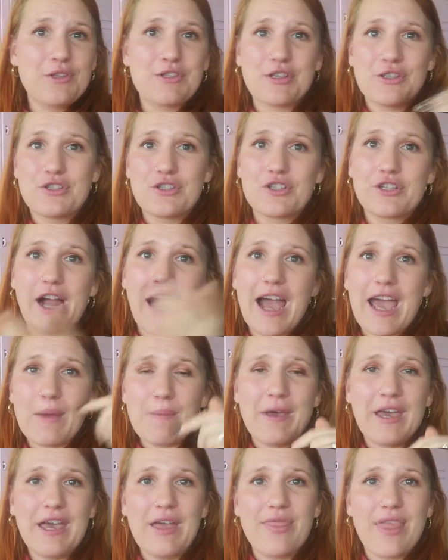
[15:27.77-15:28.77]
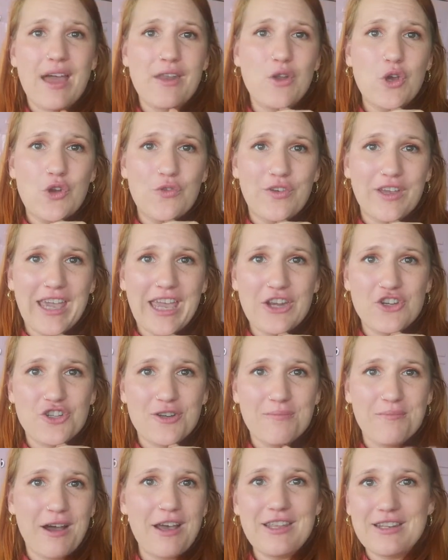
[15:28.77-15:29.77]
Subscribe, hit that
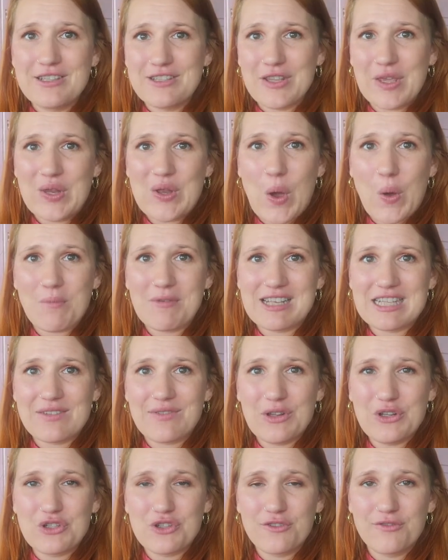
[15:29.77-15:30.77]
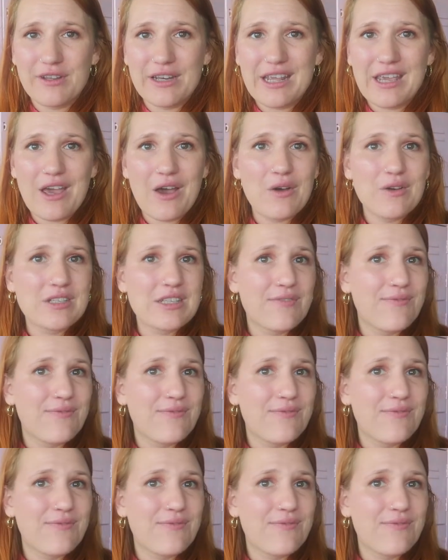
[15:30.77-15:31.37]
notification button so you don't miss future videos.